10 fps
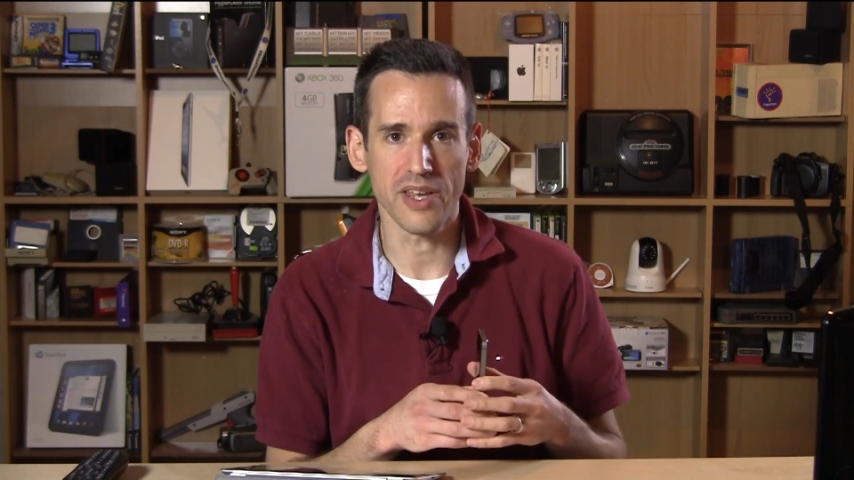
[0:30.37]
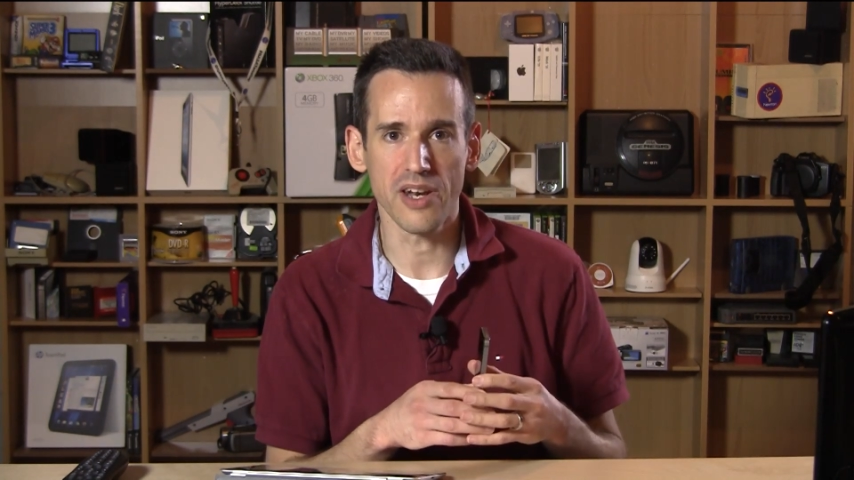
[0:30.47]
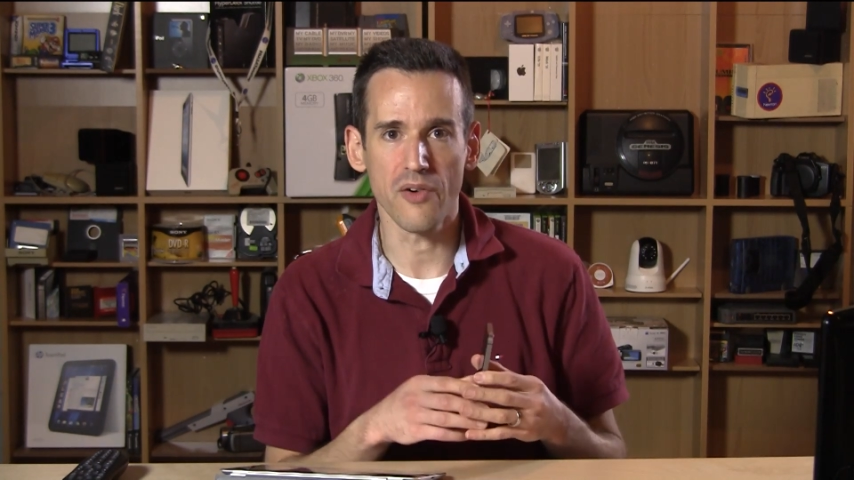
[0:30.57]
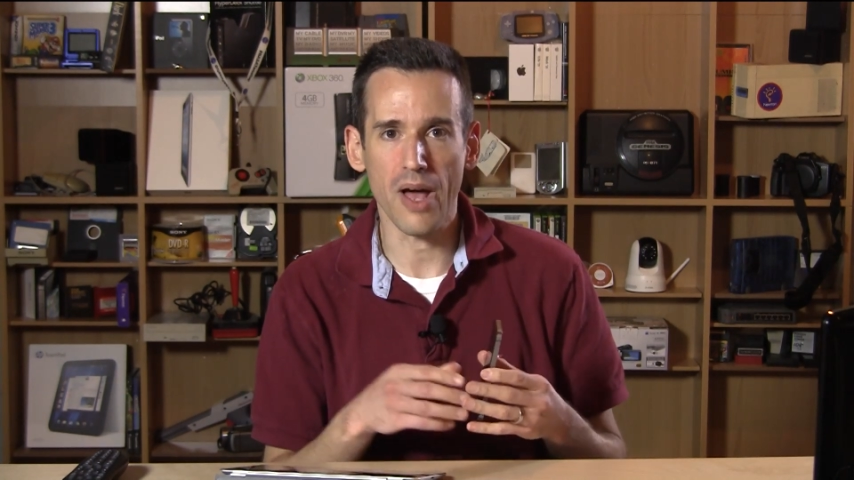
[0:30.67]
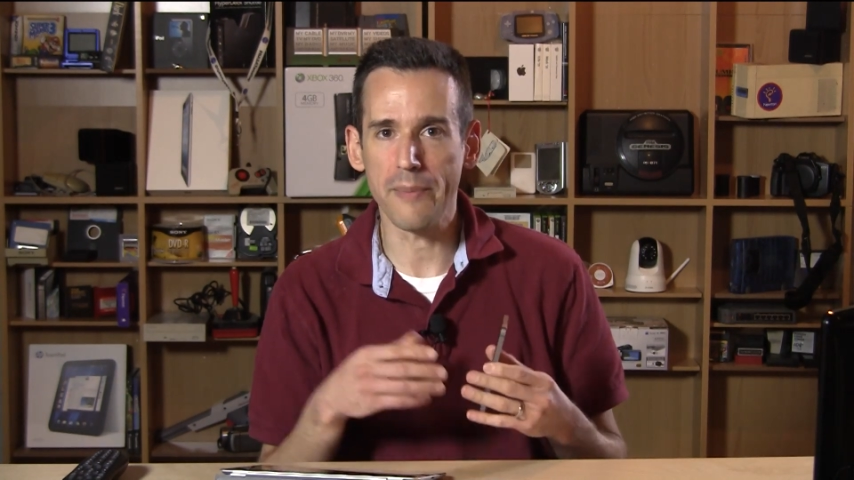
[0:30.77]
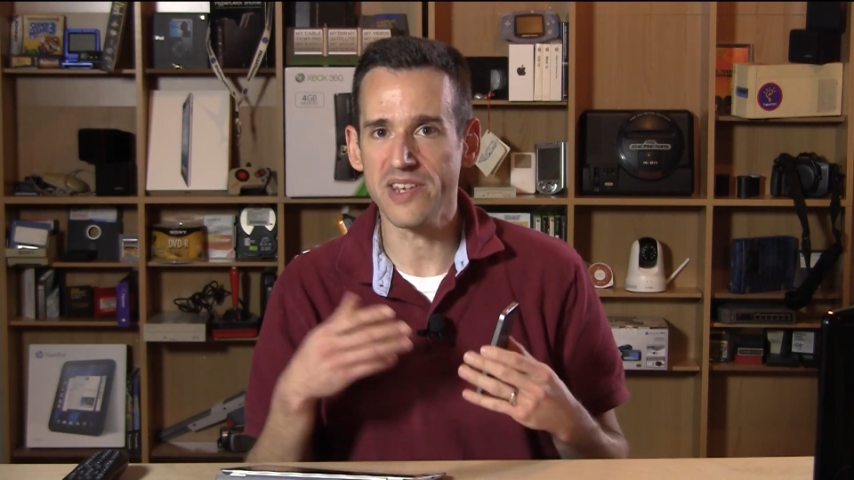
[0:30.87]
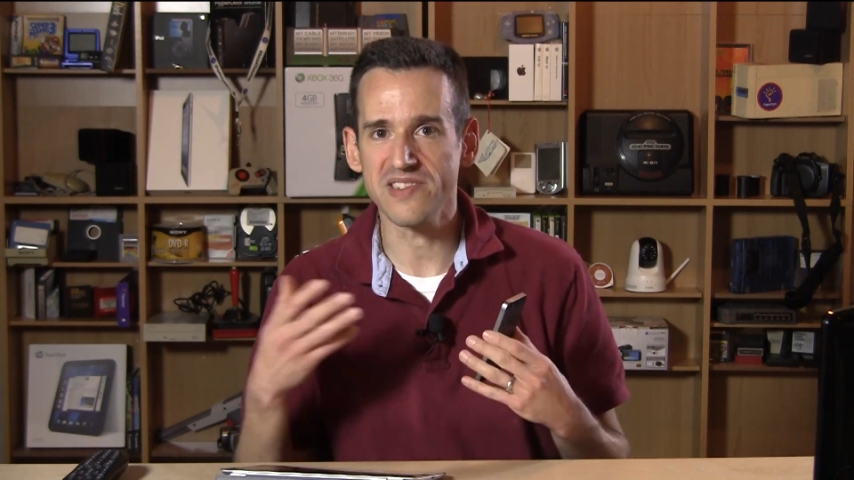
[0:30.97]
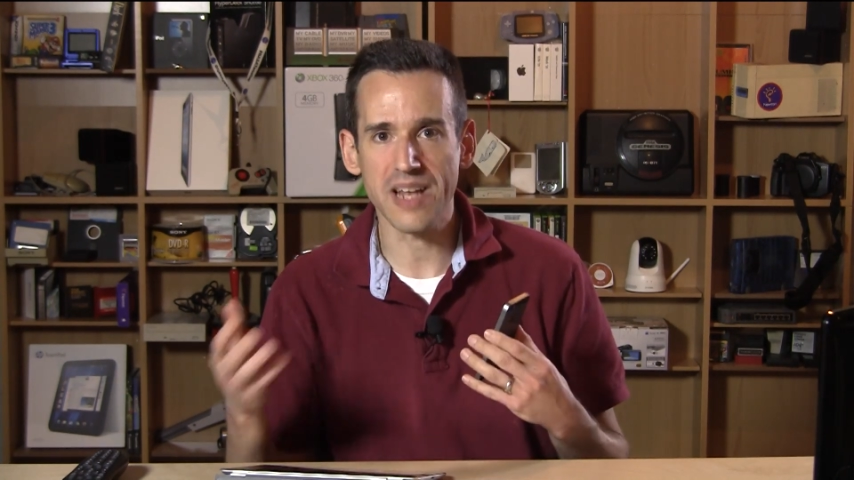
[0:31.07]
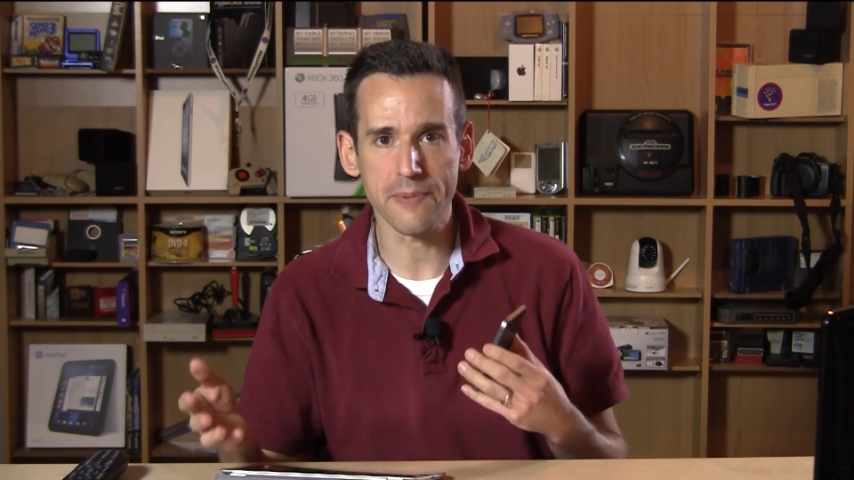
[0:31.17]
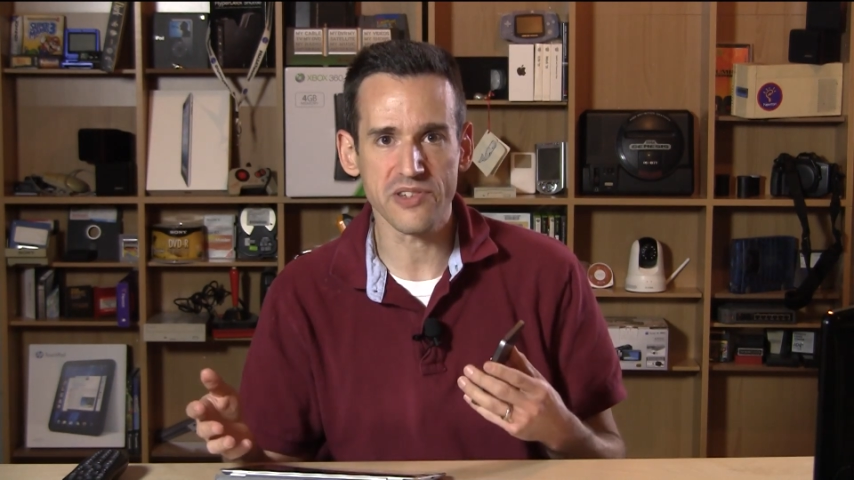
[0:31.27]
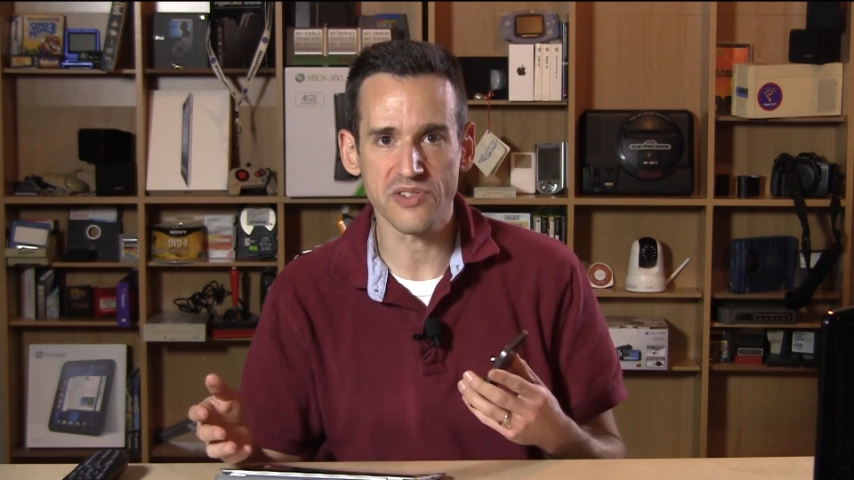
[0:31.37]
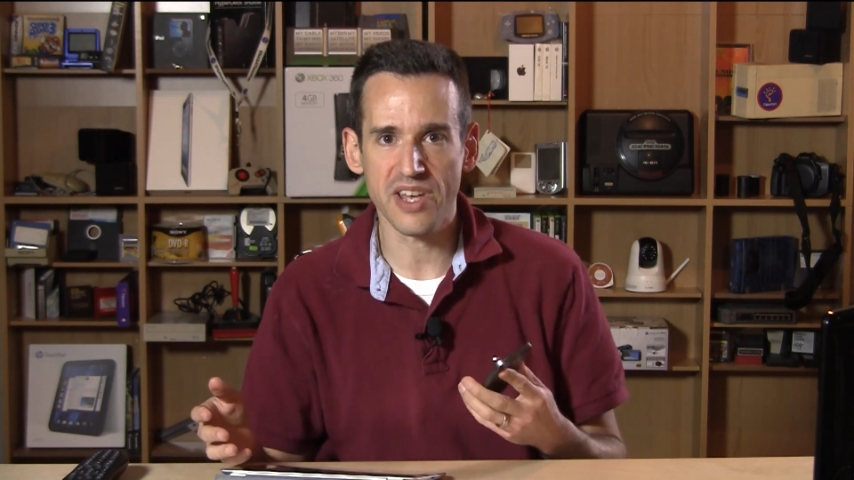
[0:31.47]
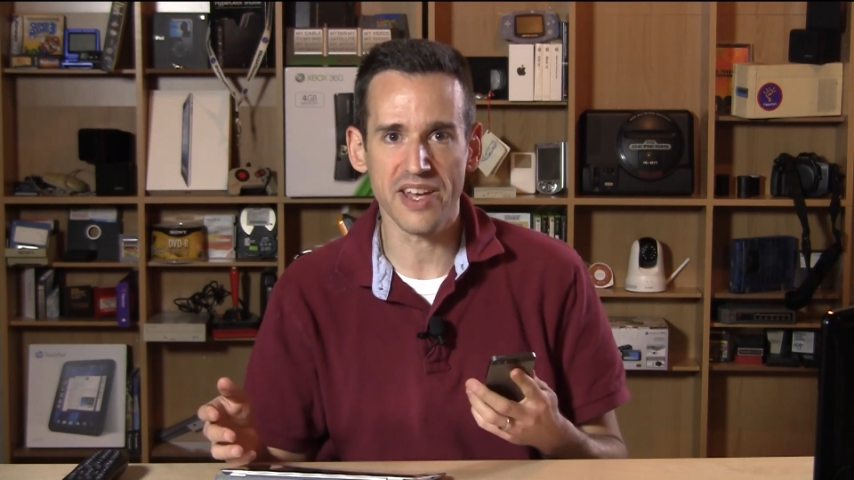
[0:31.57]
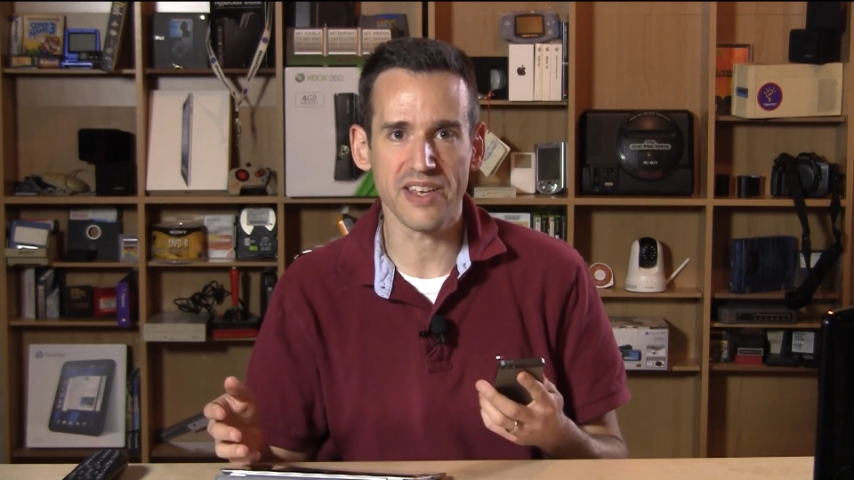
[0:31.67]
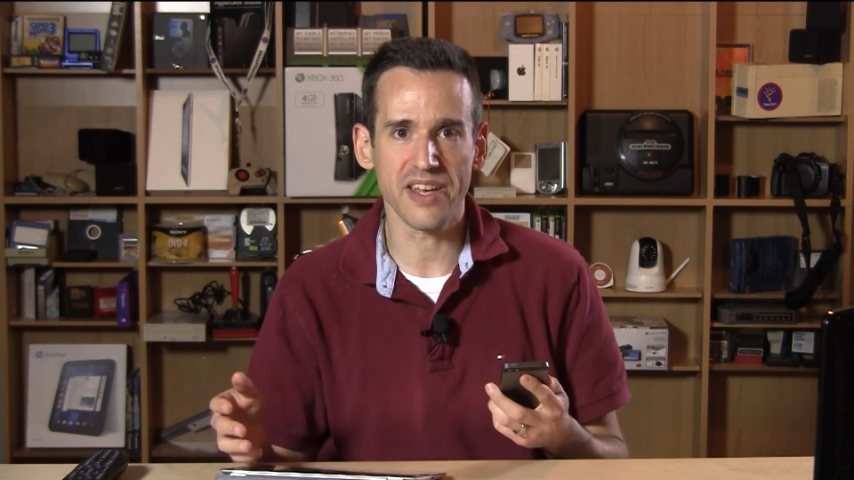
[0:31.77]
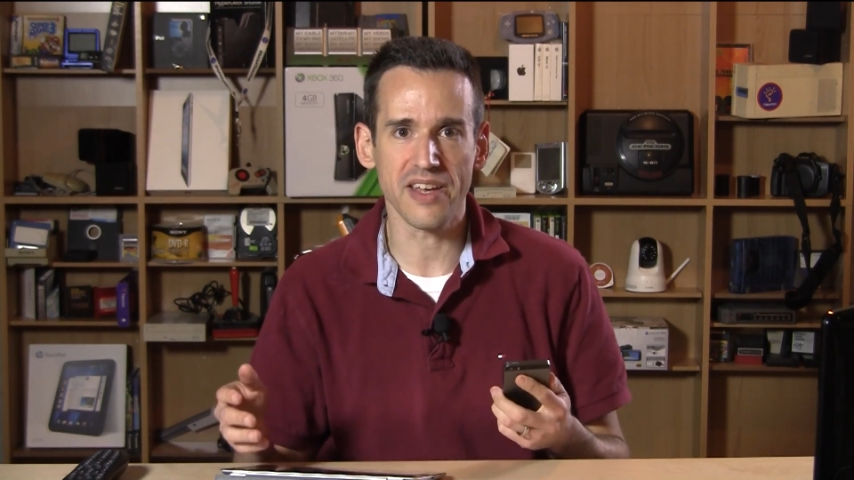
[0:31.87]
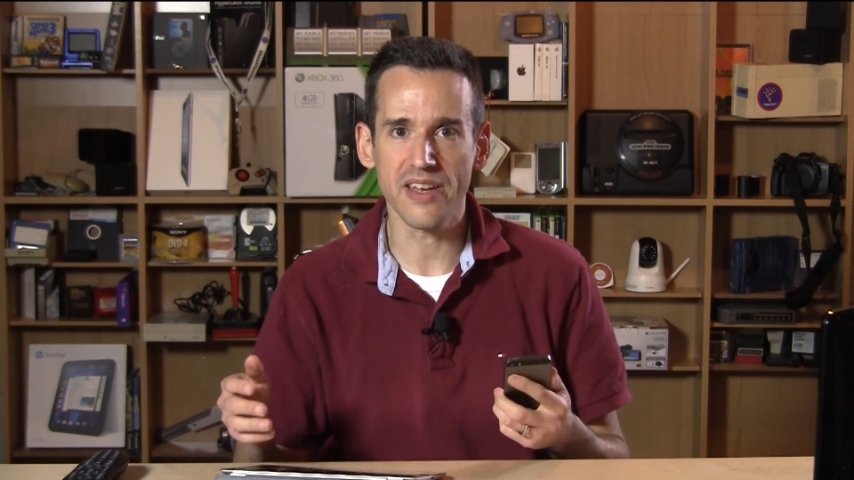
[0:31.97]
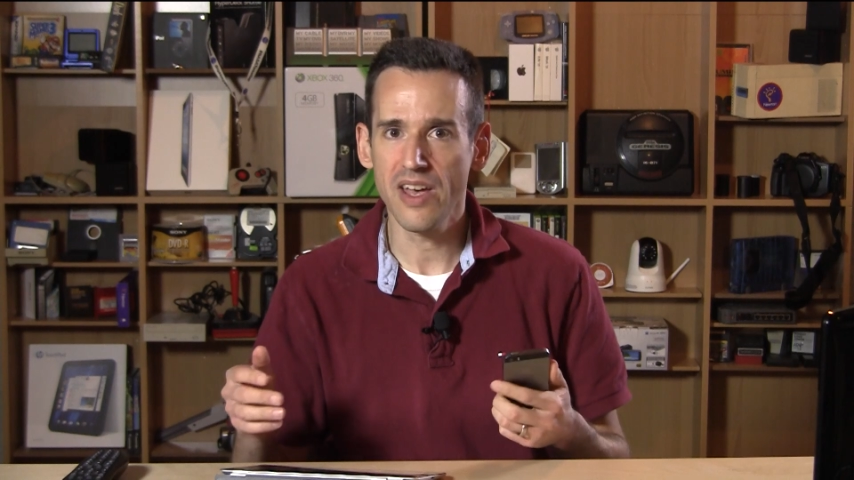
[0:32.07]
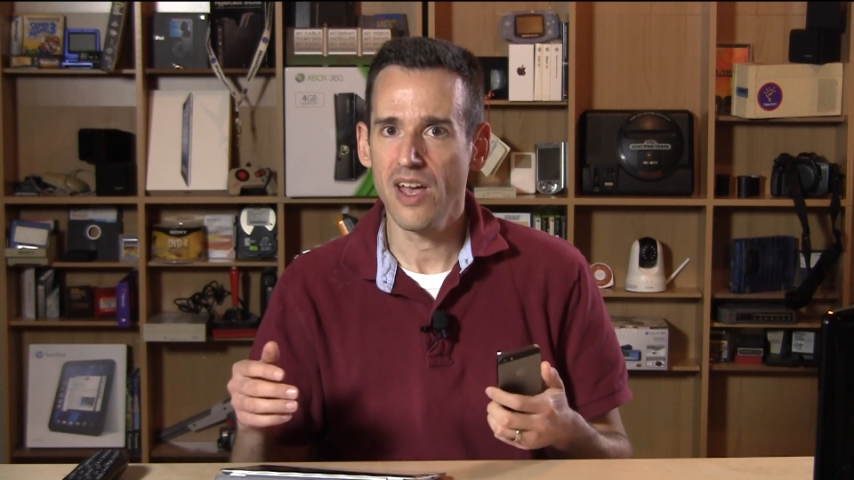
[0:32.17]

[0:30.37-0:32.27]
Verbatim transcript: you know, how many steps you're taking,